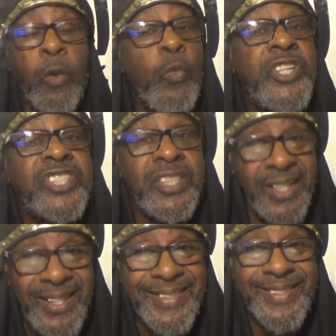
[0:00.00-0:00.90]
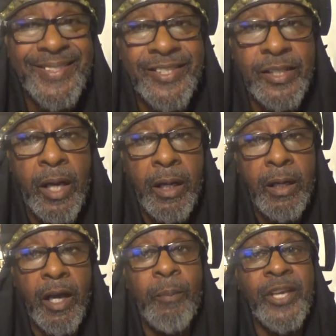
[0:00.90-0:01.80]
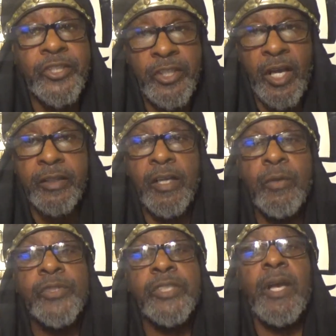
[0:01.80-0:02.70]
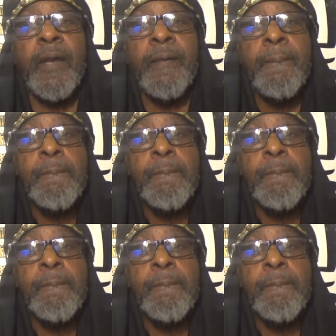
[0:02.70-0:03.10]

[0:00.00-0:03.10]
which is Hamashiach Yahushua.